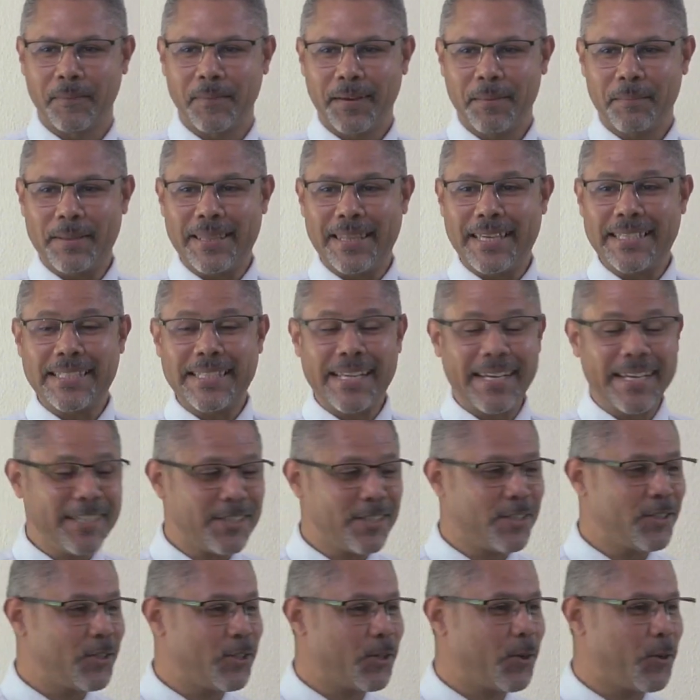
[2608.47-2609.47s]
But there's a
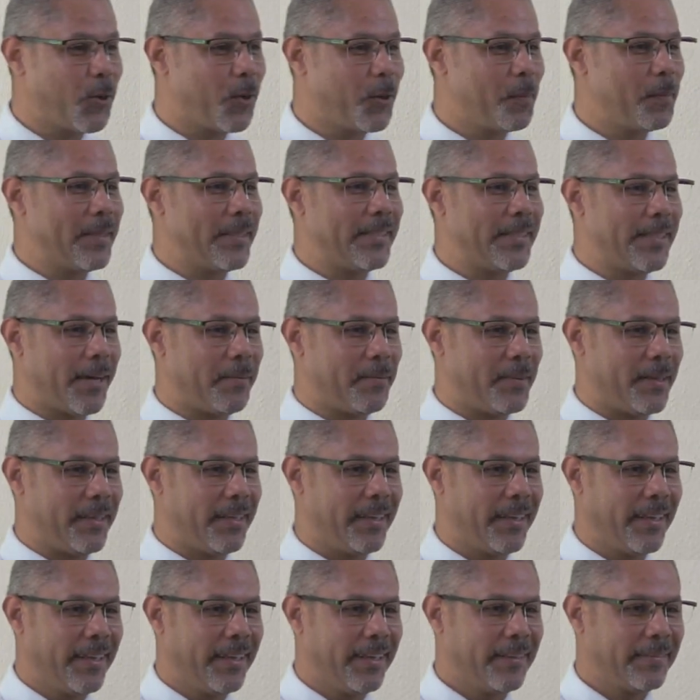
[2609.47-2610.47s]
reason she called me stubborn.
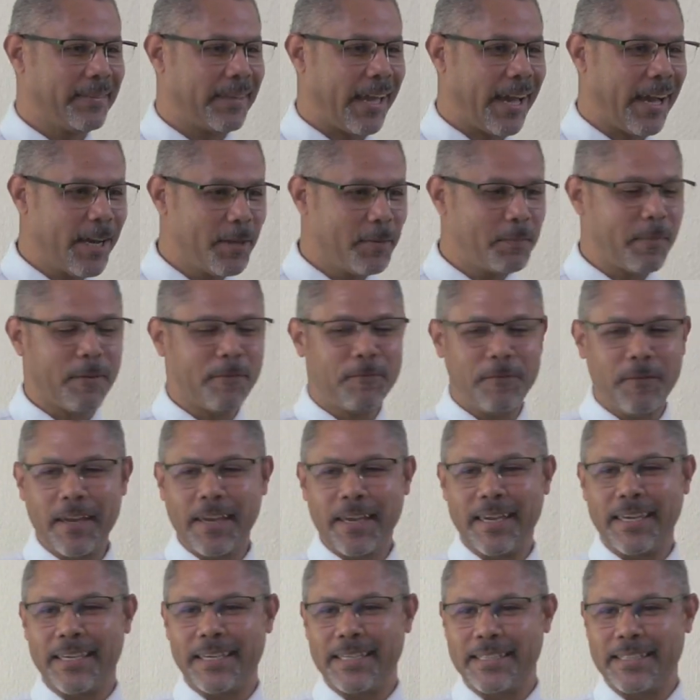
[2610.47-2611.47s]
I hurt my
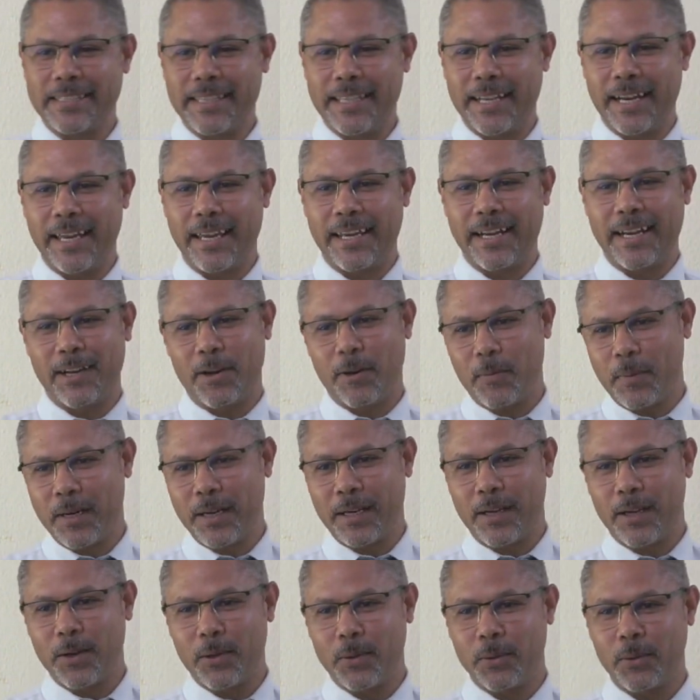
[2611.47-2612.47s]
finger yesterday, and I don't want to
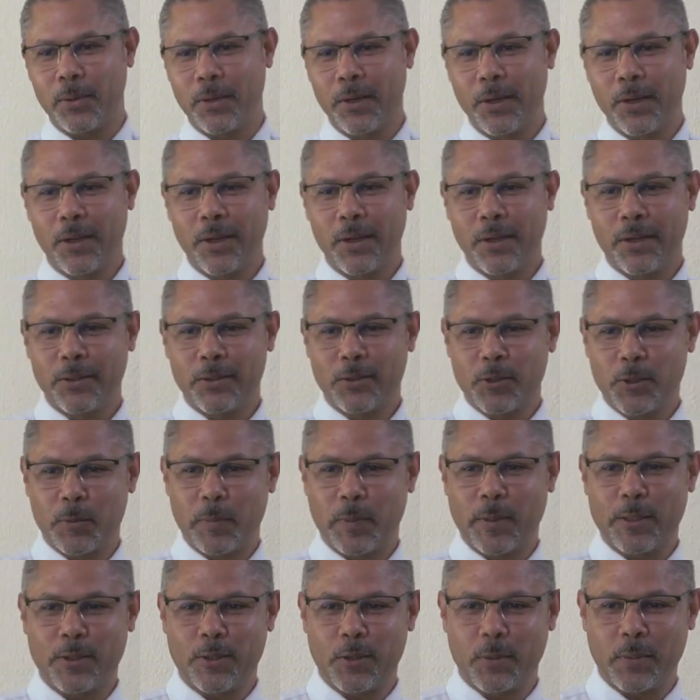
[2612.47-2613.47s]
go to
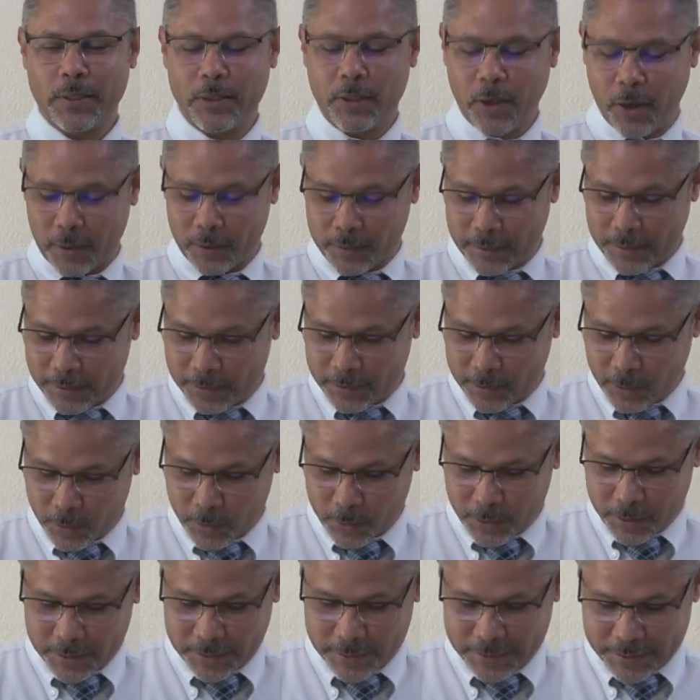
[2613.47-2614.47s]
speak to a doctor, and so
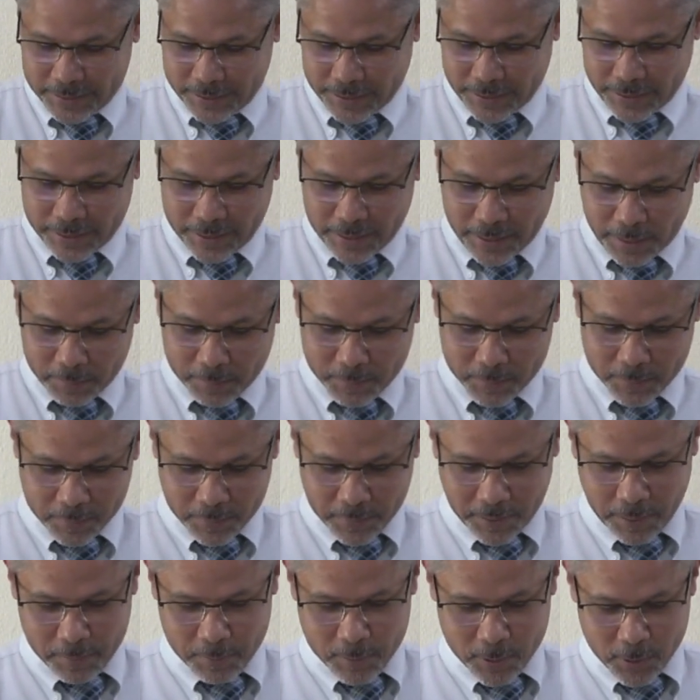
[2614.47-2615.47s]
she said,
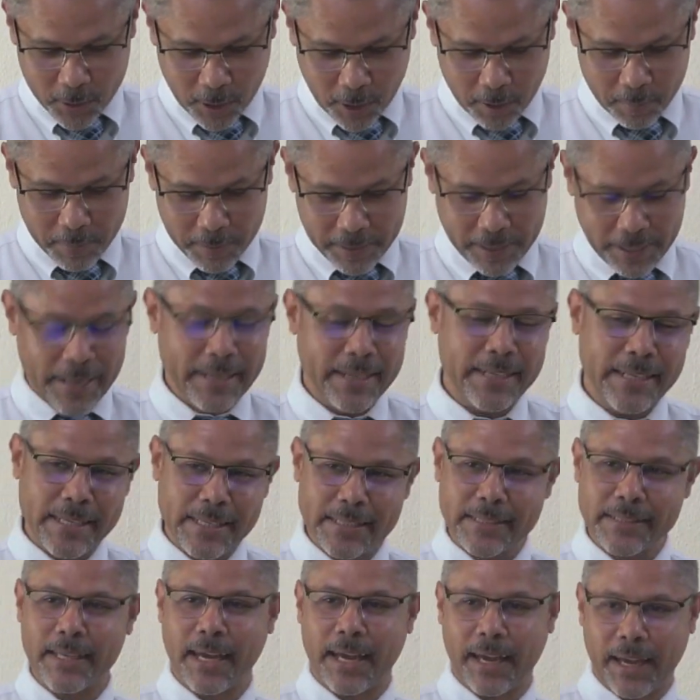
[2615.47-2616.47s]
I'm stubborn. And
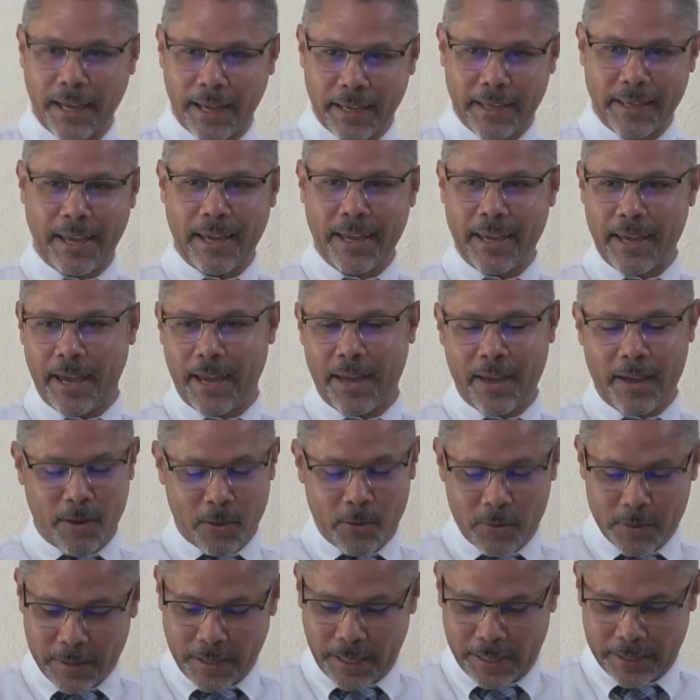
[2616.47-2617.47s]
yes, I
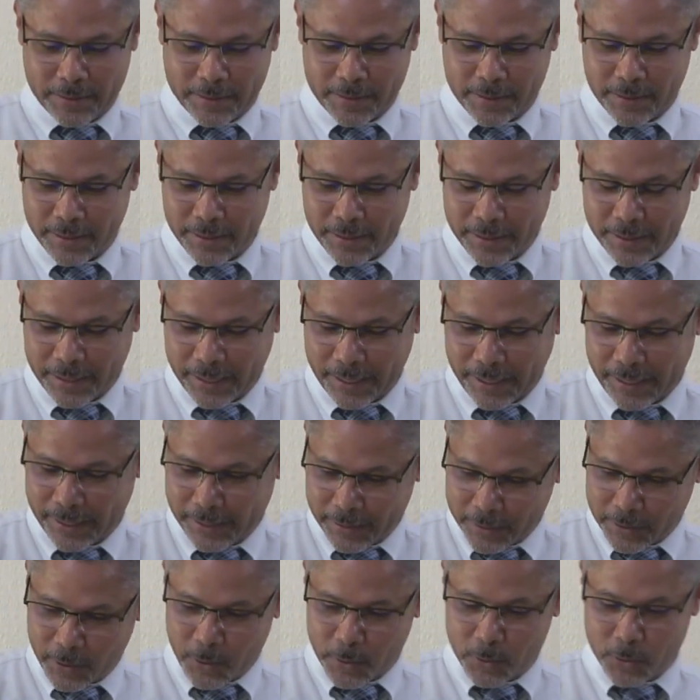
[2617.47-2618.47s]
own that. I
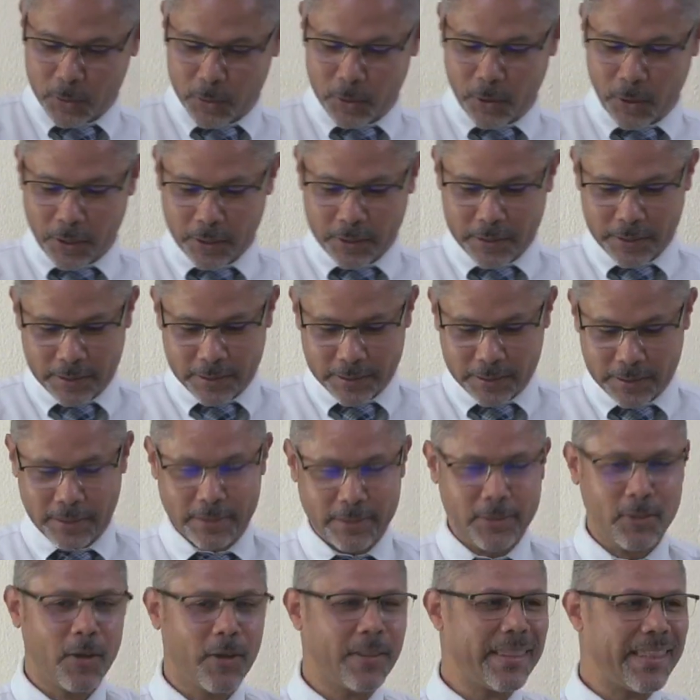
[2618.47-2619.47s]
hate going to doctors.
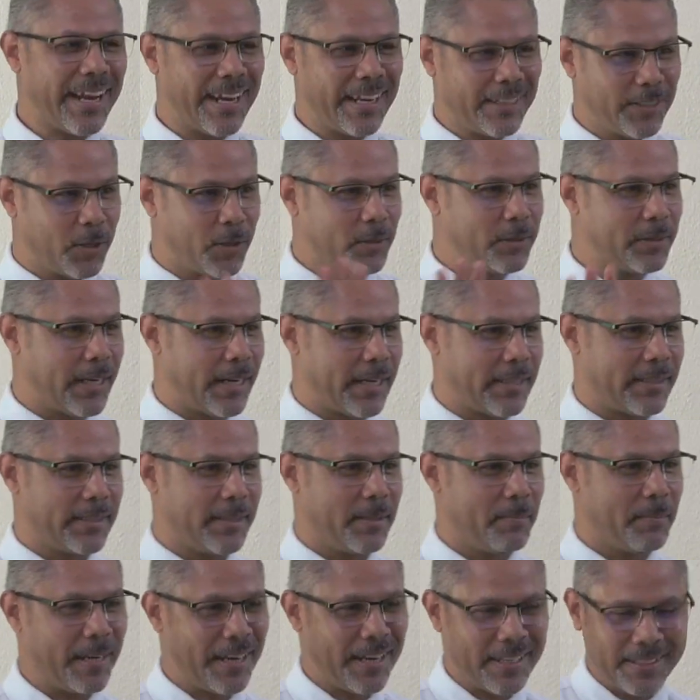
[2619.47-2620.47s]
It's not that I don't trust
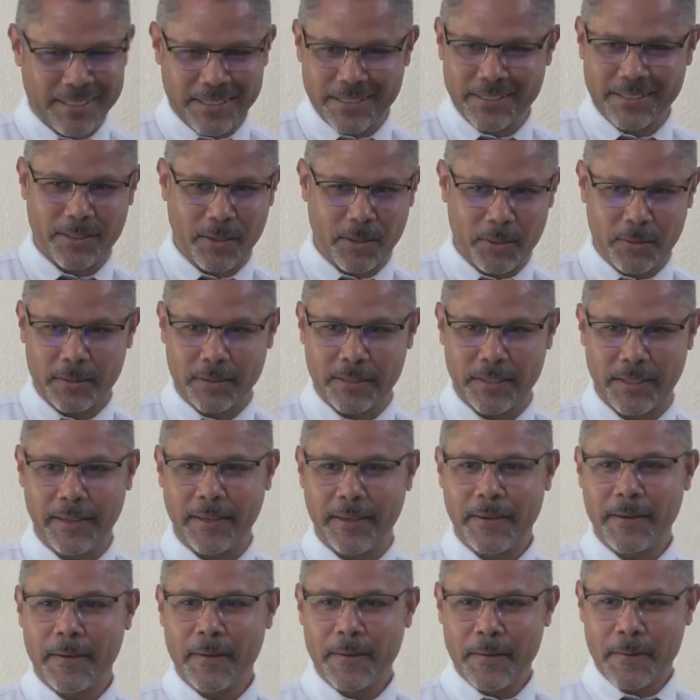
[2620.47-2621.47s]
them, but I just don't
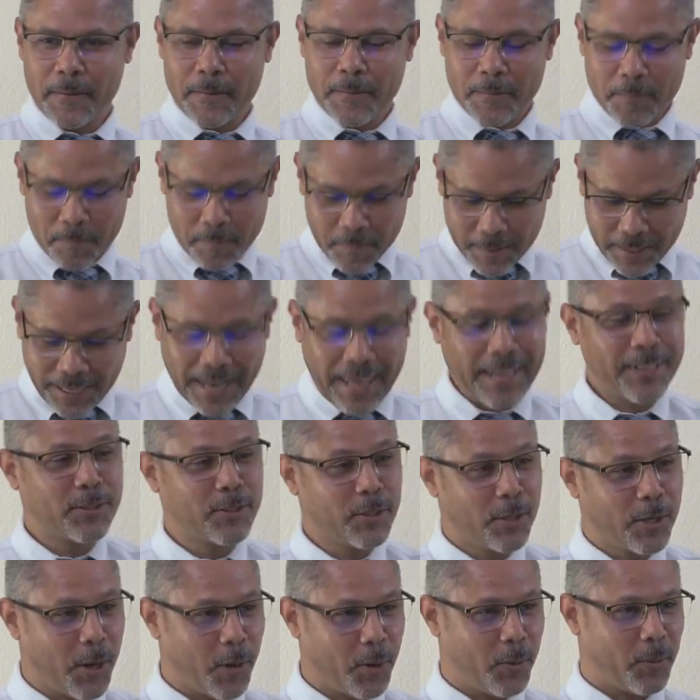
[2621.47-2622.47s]
like to
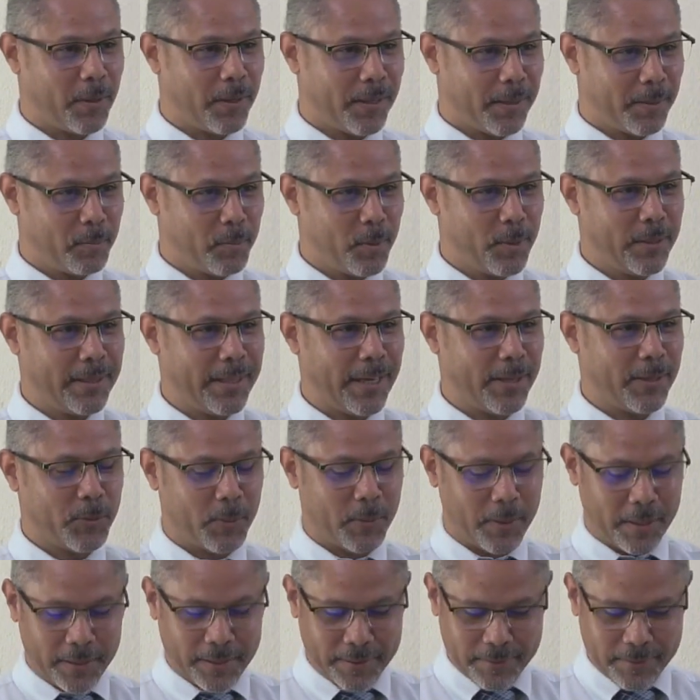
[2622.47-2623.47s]
go through that way.